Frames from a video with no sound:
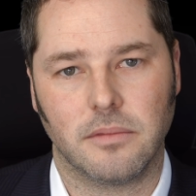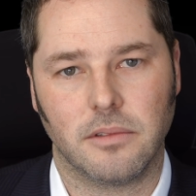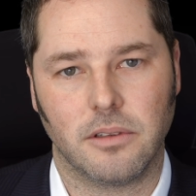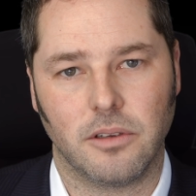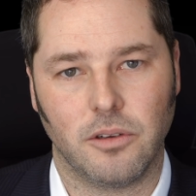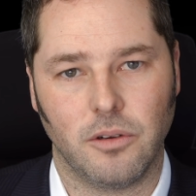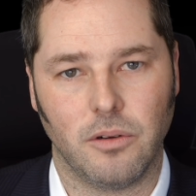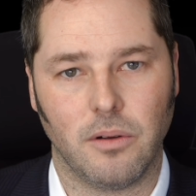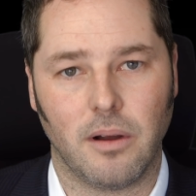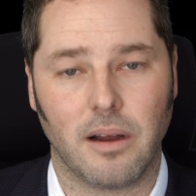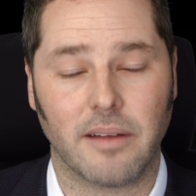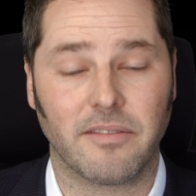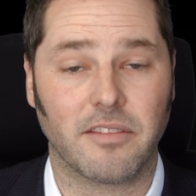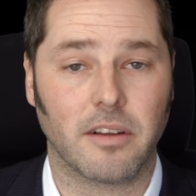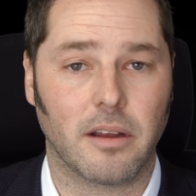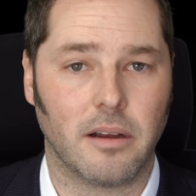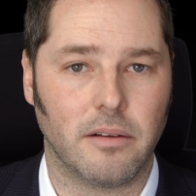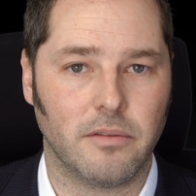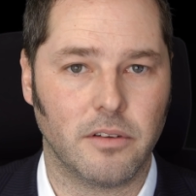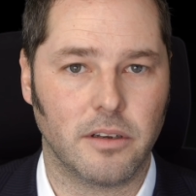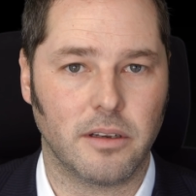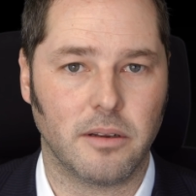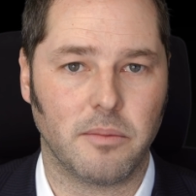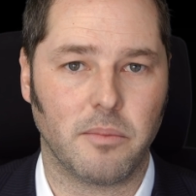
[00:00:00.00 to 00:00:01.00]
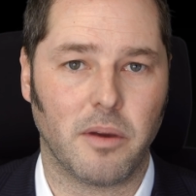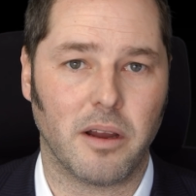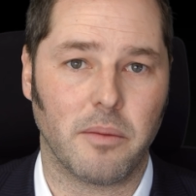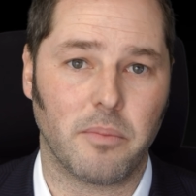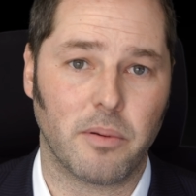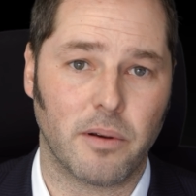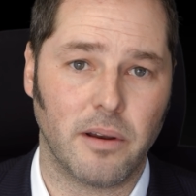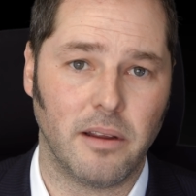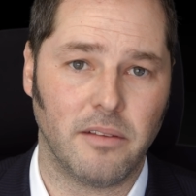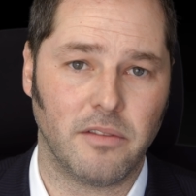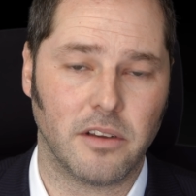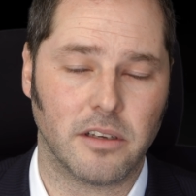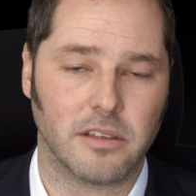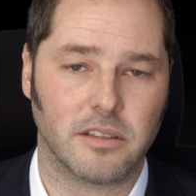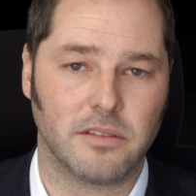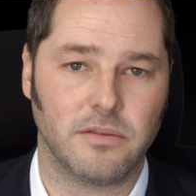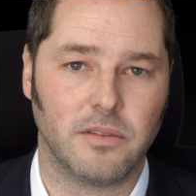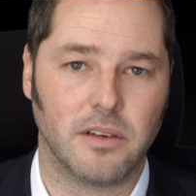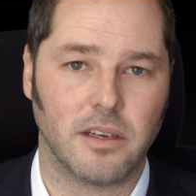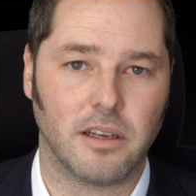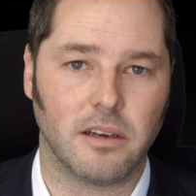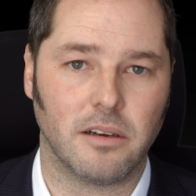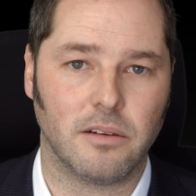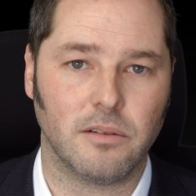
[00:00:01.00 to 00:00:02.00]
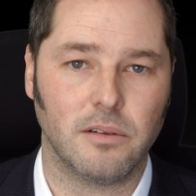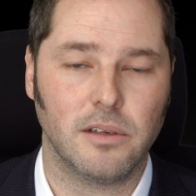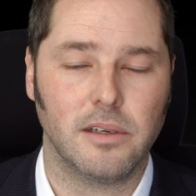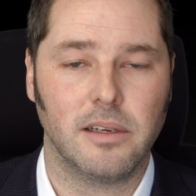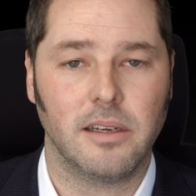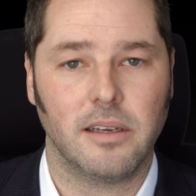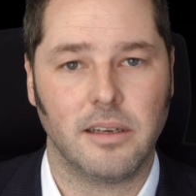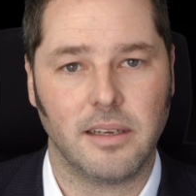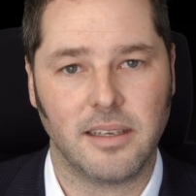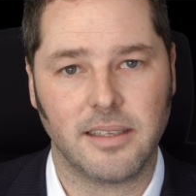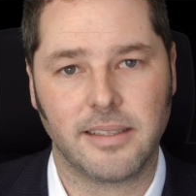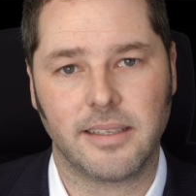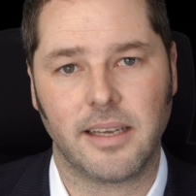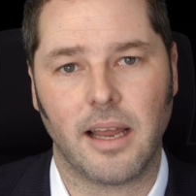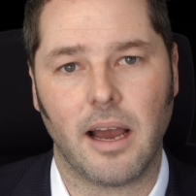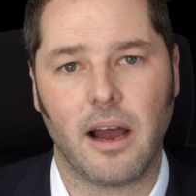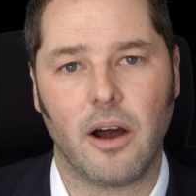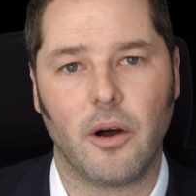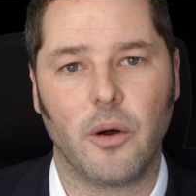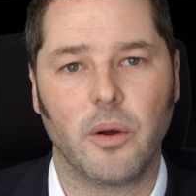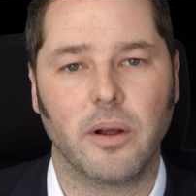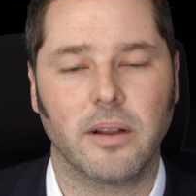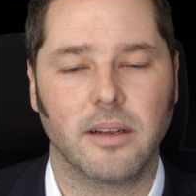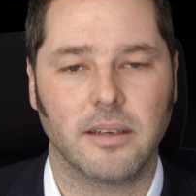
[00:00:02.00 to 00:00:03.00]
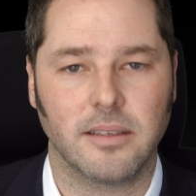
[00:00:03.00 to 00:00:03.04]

who I've covered in my previous video, is now